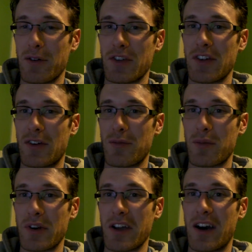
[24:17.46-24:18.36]
still
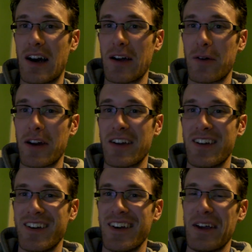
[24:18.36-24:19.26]
pretty high
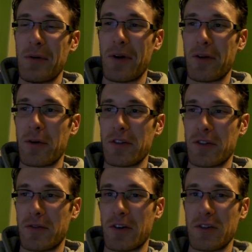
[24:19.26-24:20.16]
when I wrote
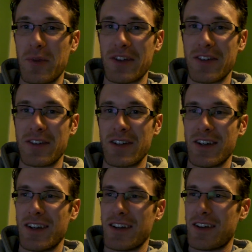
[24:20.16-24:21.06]
this first message.
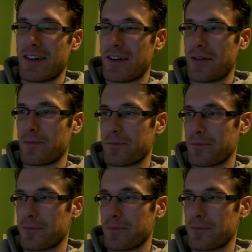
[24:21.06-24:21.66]
On